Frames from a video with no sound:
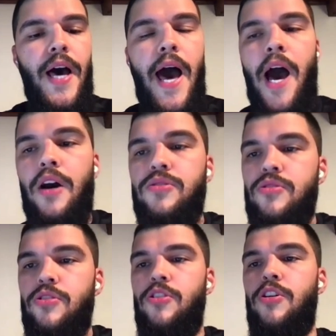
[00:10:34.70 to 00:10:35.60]
how
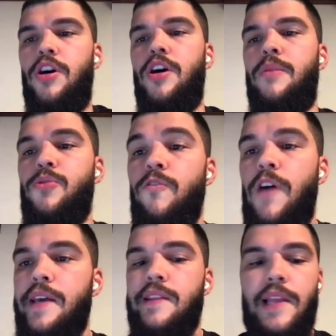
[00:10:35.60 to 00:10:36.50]
to
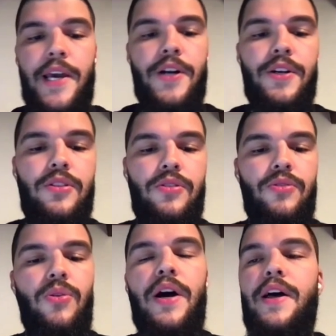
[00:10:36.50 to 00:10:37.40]
provide layer
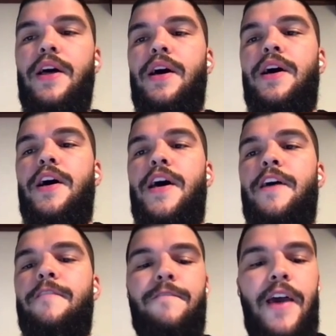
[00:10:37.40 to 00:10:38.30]
to
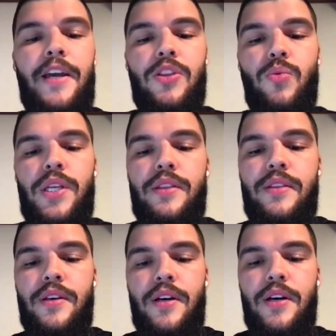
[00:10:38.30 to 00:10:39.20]
effect with
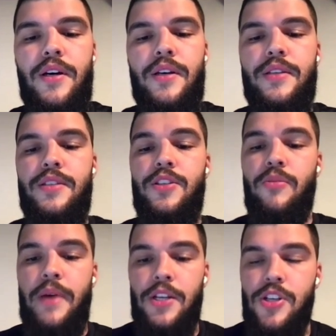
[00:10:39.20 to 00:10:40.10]
ZIO
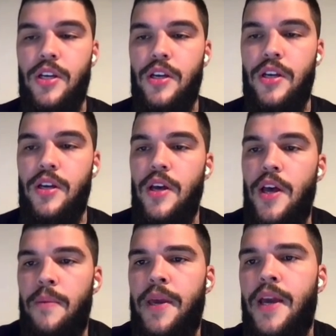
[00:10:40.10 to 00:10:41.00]
magic,
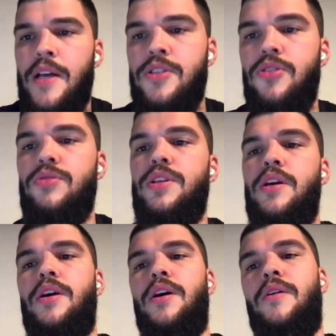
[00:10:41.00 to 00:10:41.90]
because
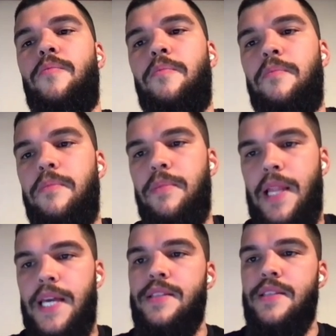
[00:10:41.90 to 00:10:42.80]
using
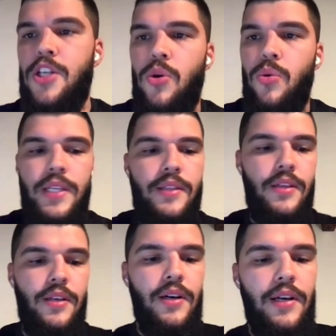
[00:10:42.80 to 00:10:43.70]
plain ZIO with
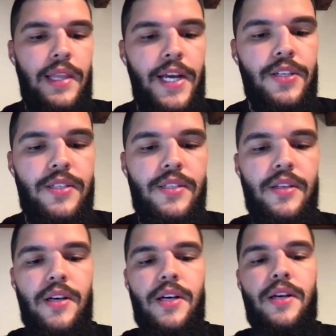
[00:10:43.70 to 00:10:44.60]
layers
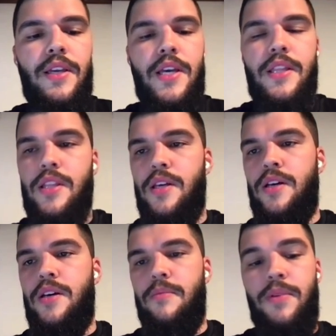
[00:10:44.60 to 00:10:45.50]

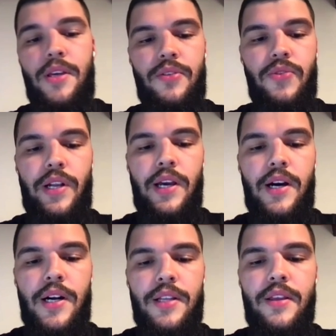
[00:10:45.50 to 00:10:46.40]
can be really
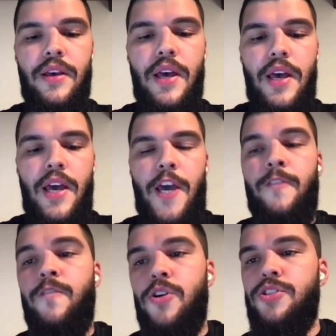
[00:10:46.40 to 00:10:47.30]
hard.
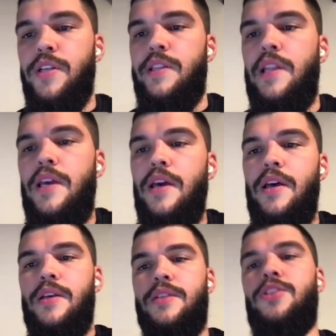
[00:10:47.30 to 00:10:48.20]
And fortunately,
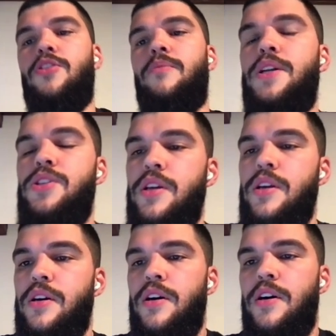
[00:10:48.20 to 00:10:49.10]
ZIO magic